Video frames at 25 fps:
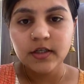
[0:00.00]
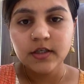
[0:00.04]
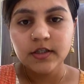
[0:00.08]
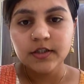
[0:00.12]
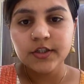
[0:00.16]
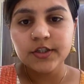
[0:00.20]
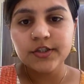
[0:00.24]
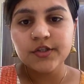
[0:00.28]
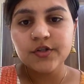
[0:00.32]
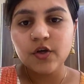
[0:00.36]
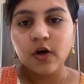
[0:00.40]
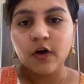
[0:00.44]

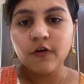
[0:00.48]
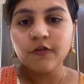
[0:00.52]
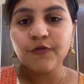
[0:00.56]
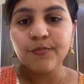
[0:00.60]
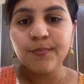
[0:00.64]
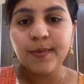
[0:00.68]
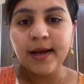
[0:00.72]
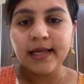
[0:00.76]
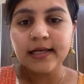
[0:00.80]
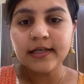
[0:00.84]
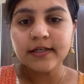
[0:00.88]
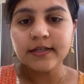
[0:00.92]
The soft
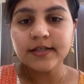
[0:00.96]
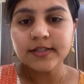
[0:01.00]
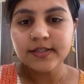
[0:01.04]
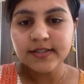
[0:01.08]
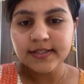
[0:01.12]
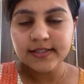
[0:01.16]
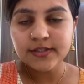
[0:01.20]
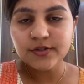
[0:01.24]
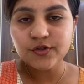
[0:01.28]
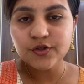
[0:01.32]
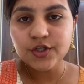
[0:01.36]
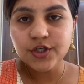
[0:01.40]
palate is
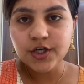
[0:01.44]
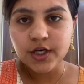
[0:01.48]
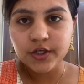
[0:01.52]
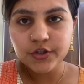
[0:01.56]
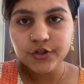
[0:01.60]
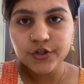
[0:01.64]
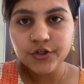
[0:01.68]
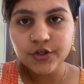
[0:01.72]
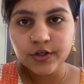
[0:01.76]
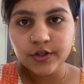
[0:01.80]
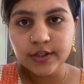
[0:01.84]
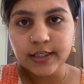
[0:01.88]
a
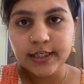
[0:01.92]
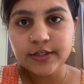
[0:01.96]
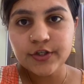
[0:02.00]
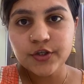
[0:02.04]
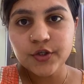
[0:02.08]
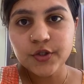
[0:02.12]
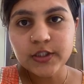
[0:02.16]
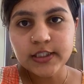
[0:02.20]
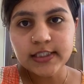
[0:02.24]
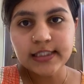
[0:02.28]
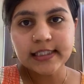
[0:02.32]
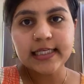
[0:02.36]
structure that
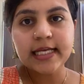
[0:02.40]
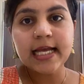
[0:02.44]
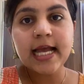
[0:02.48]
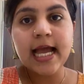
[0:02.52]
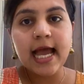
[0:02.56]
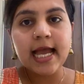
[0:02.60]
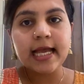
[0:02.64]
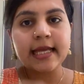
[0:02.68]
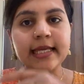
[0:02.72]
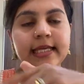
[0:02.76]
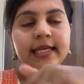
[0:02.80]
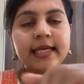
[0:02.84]
you see
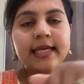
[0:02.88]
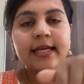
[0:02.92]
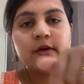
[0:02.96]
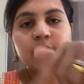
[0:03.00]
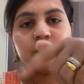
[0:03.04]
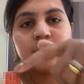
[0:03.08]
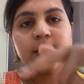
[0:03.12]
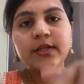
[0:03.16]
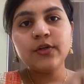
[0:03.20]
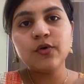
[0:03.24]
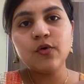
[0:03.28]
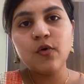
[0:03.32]
hanging
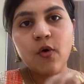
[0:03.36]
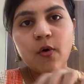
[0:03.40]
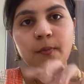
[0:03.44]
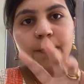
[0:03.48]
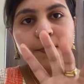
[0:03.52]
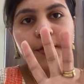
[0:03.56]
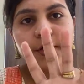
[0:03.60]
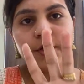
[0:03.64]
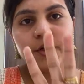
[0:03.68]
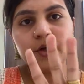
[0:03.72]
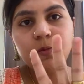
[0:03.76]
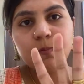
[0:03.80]
when you
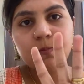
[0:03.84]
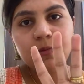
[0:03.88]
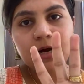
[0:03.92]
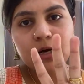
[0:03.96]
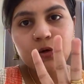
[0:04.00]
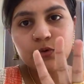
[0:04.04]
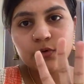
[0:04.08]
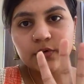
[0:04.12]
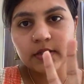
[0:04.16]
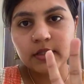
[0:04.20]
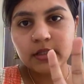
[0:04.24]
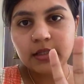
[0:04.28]
open your
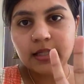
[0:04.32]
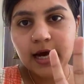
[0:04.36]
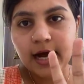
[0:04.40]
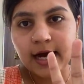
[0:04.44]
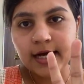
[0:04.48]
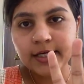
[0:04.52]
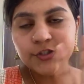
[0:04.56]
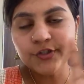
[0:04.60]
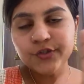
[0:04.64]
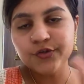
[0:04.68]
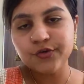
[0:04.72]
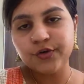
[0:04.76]
mouth
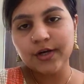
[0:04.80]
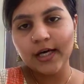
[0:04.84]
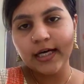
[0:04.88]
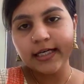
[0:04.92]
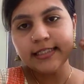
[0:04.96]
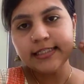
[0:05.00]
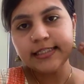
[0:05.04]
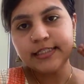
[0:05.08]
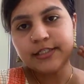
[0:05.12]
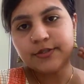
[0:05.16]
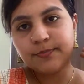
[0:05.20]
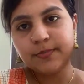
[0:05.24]
large.
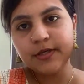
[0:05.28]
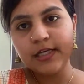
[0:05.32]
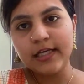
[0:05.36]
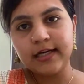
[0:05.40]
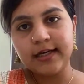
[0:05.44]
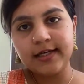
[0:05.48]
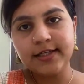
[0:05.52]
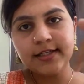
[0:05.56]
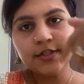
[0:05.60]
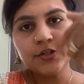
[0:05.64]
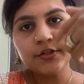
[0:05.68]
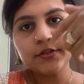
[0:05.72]
Right
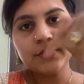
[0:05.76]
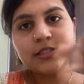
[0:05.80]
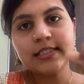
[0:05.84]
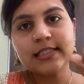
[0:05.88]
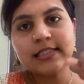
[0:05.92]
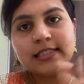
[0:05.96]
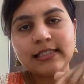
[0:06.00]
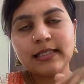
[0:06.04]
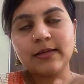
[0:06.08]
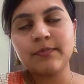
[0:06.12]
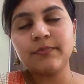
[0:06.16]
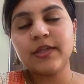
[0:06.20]
behind you see
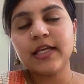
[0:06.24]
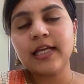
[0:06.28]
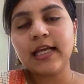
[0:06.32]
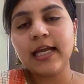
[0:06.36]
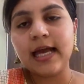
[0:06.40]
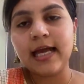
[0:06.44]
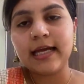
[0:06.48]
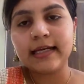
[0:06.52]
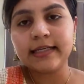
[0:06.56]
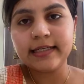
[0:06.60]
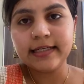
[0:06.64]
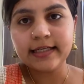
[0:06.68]
something
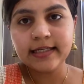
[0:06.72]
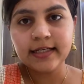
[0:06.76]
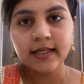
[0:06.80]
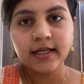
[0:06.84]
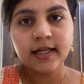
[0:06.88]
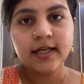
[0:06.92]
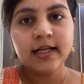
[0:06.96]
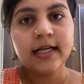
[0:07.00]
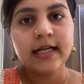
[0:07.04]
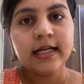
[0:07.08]
hanging.